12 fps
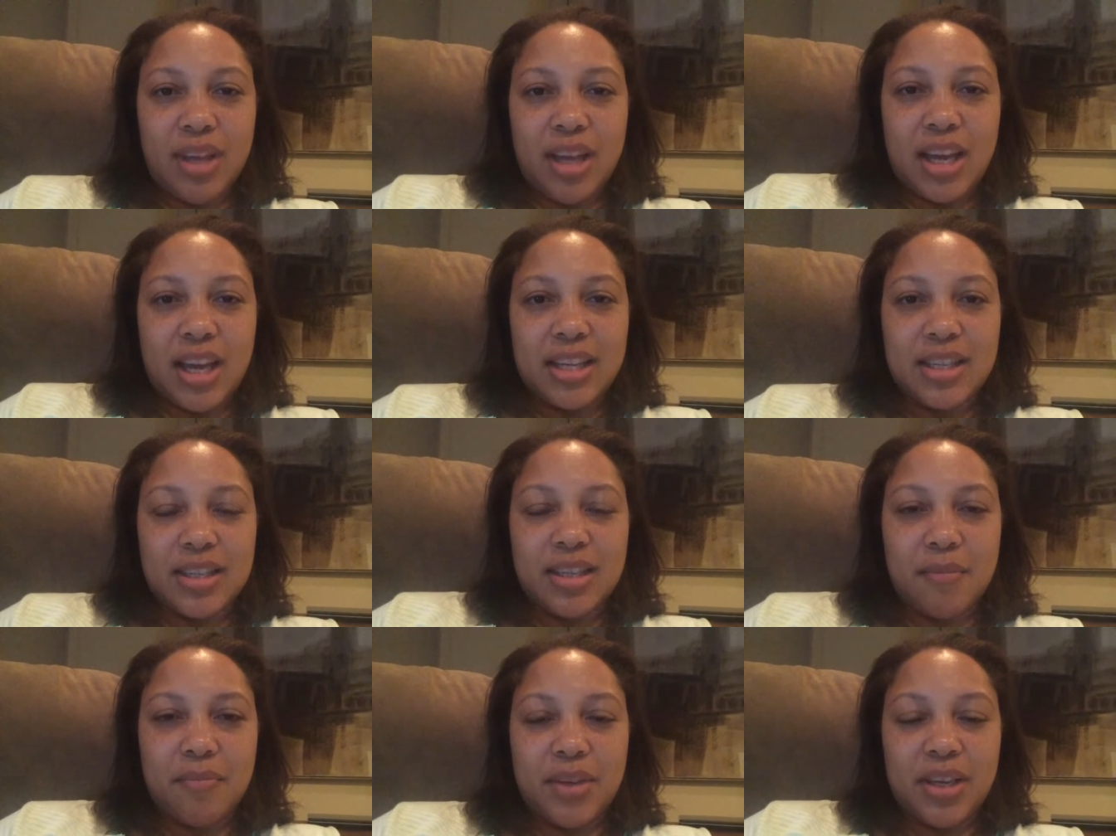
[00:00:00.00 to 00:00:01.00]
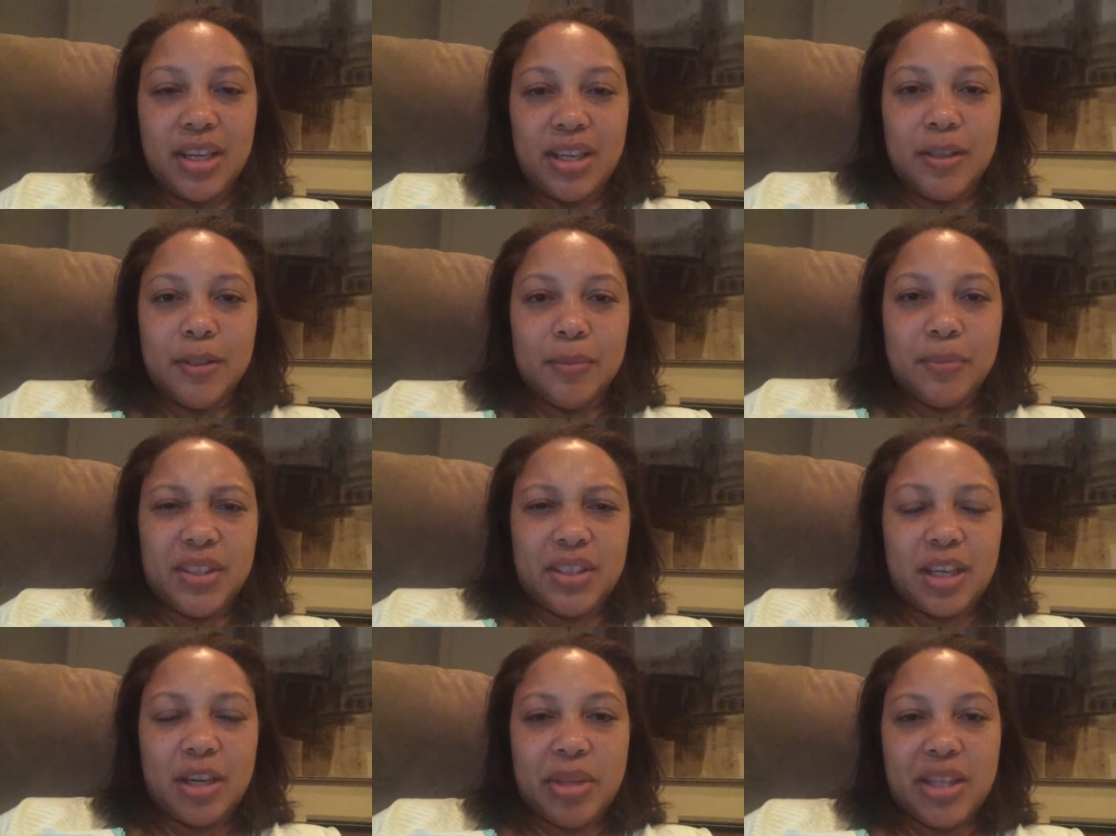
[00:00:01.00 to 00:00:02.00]
And um, this
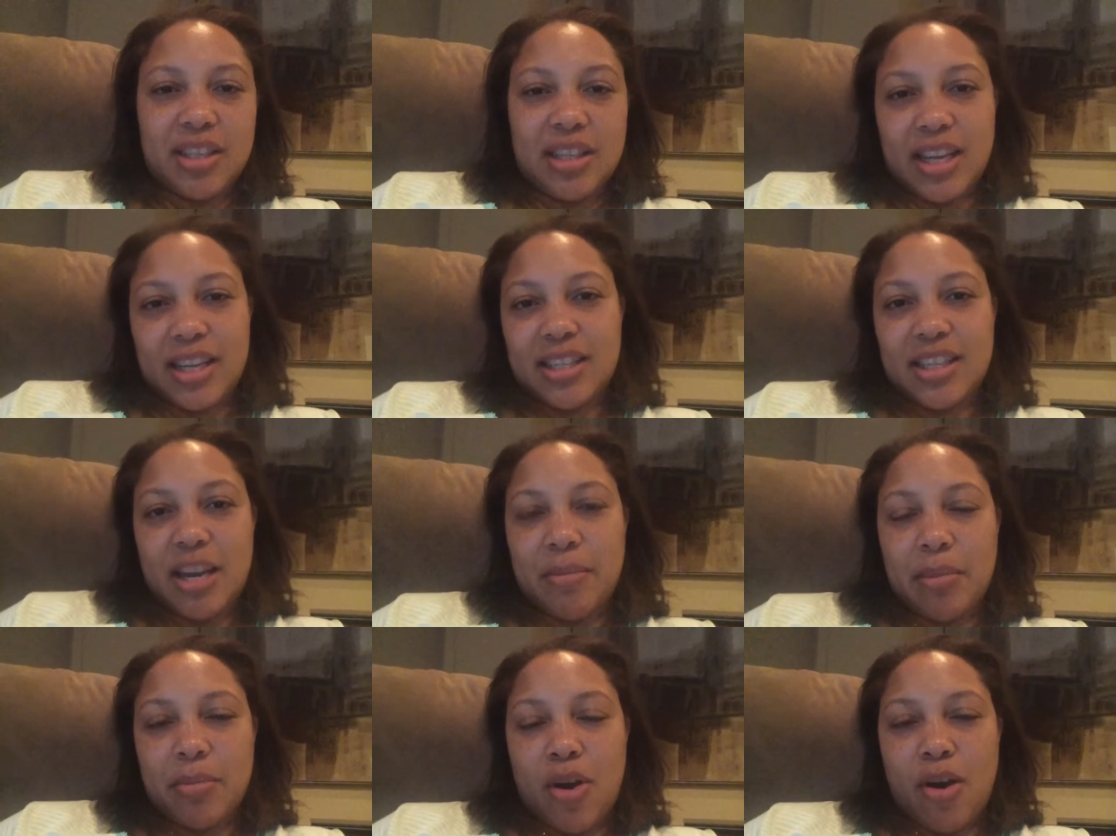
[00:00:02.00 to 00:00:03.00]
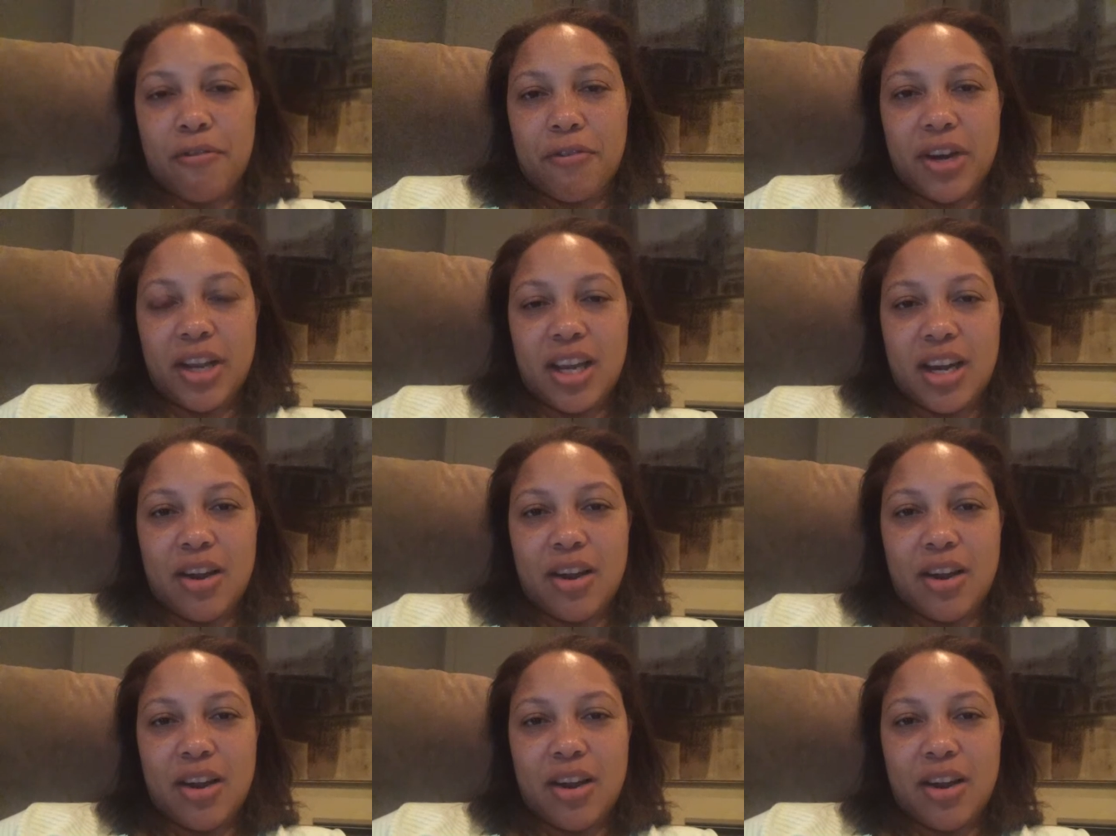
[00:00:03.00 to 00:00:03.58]
is going to be the second time I'm offering it.